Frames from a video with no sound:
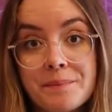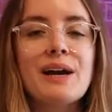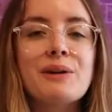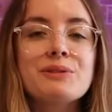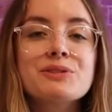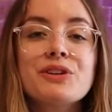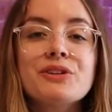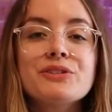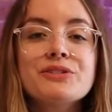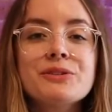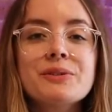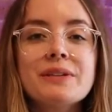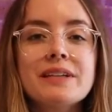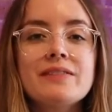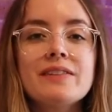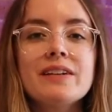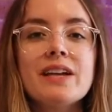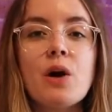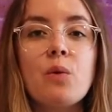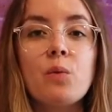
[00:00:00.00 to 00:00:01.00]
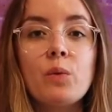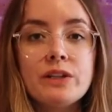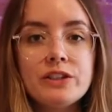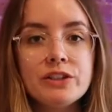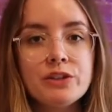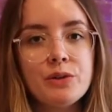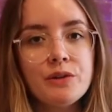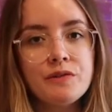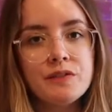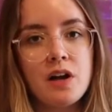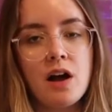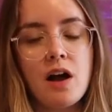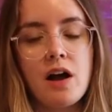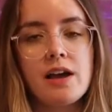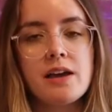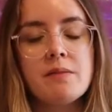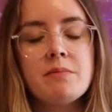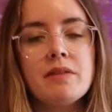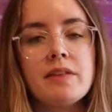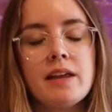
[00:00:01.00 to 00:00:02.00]
I was also given a window of
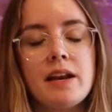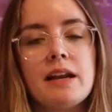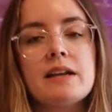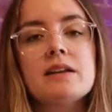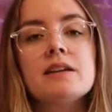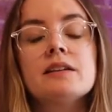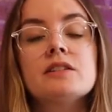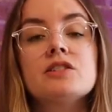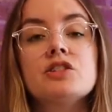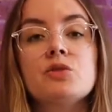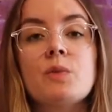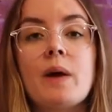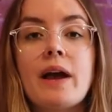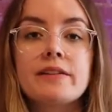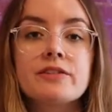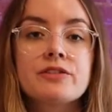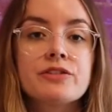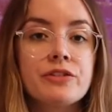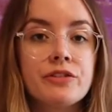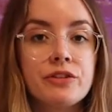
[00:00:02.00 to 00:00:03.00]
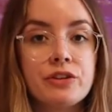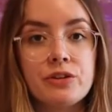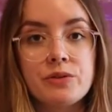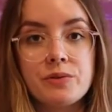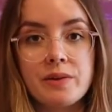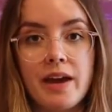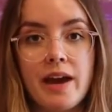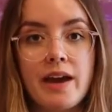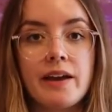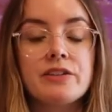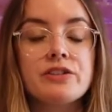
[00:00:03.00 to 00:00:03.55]
time that I needed to enter the UK.